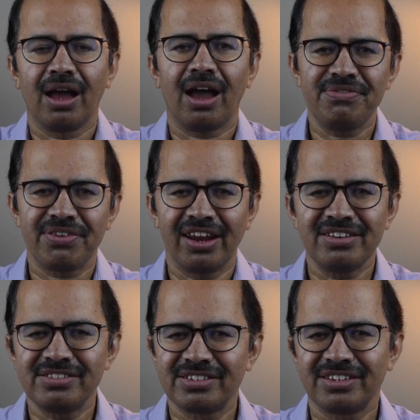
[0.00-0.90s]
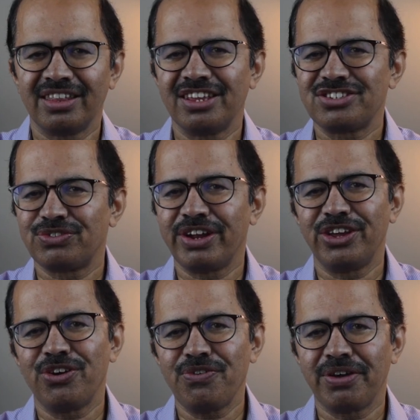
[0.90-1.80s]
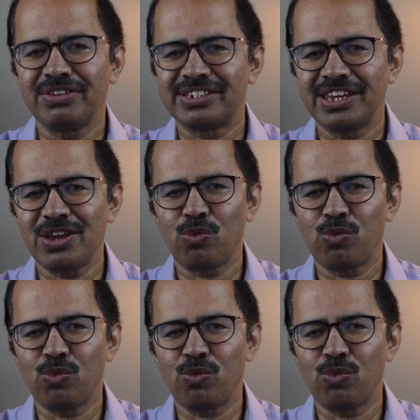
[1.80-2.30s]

Hi friends, in this video we will see